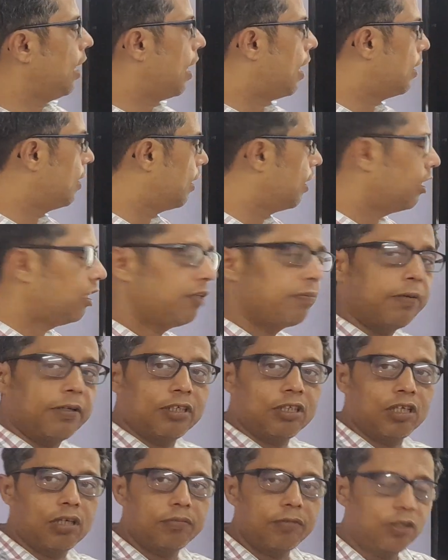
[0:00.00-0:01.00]
Another
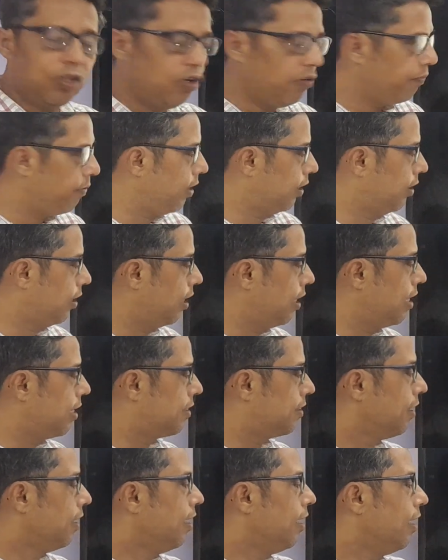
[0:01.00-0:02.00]
expression of the Q factor
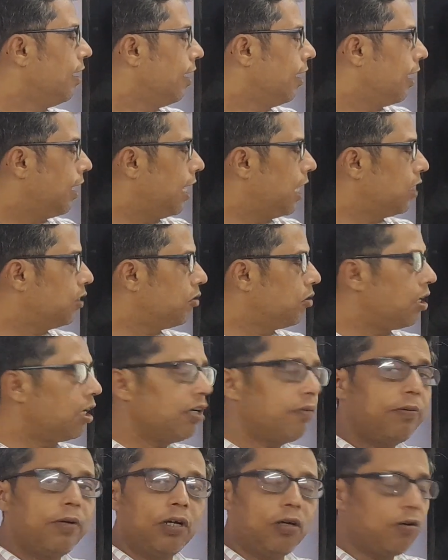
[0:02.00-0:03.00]
is
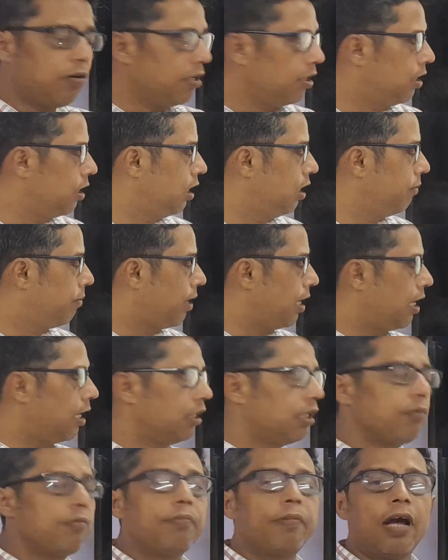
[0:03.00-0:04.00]
resonant frequency
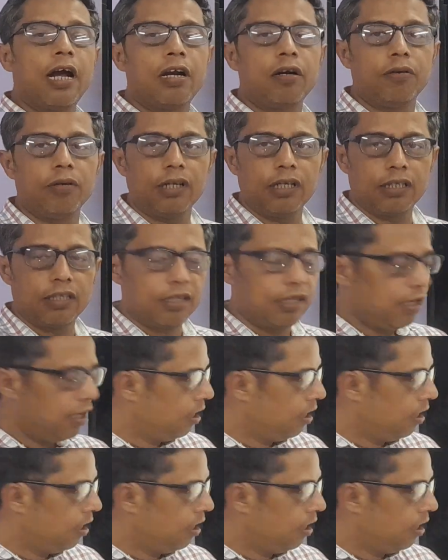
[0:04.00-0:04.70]
divided the bandwidth.